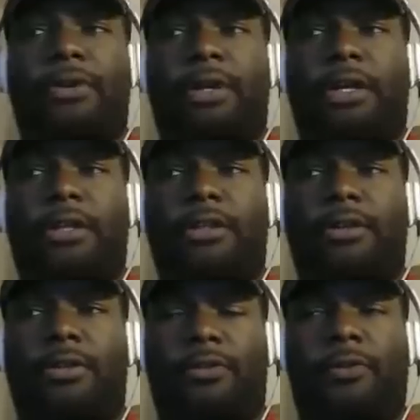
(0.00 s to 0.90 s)

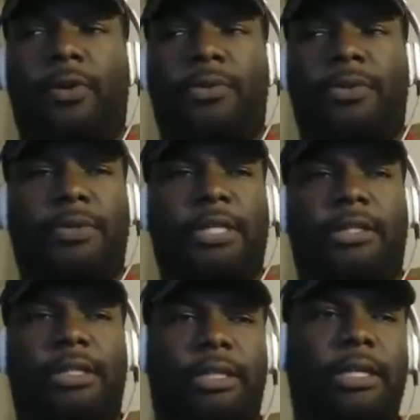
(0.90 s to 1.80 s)
the 4 was released. It
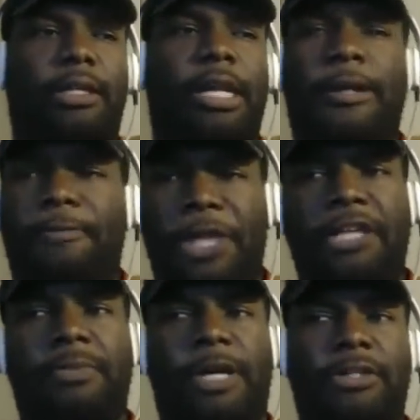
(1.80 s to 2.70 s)
did.
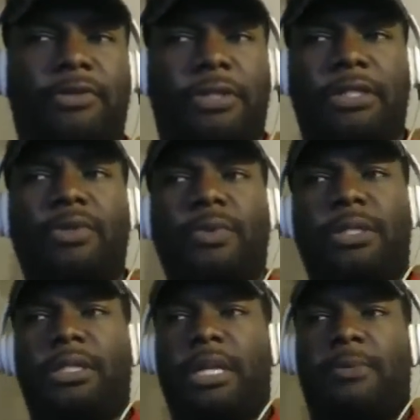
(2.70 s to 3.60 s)
Xbox 360 was the
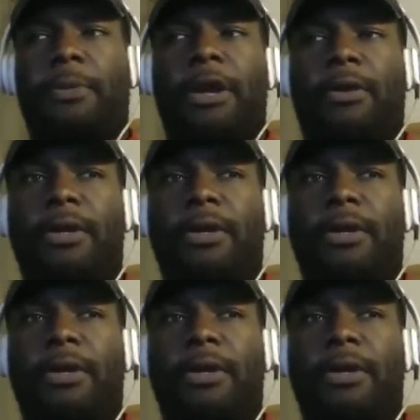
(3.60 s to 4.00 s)
same route.